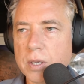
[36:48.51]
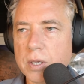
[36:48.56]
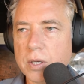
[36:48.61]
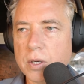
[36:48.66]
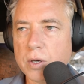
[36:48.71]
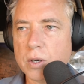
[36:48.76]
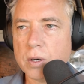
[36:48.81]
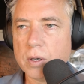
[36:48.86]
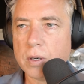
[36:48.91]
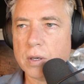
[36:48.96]

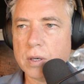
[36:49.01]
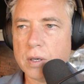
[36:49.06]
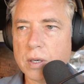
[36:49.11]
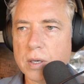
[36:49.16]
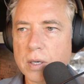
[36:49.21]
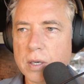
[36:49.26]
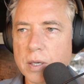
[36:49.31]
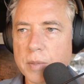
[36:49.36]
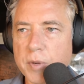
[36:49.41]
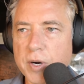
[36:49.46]
your
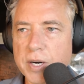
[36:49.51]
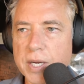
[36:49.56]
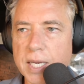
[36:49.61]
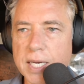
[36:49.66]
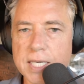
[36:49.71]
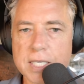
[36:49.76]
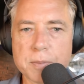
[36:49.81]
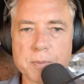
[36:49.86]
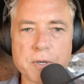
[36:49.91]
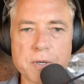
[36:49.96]
American
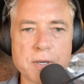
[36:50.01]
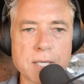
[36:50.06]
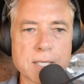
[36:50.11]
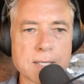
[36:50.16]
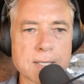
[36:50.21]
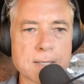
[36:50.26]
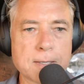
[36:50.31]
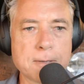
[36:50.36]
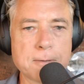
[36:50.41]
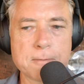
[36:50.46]

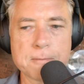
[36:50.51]
experience.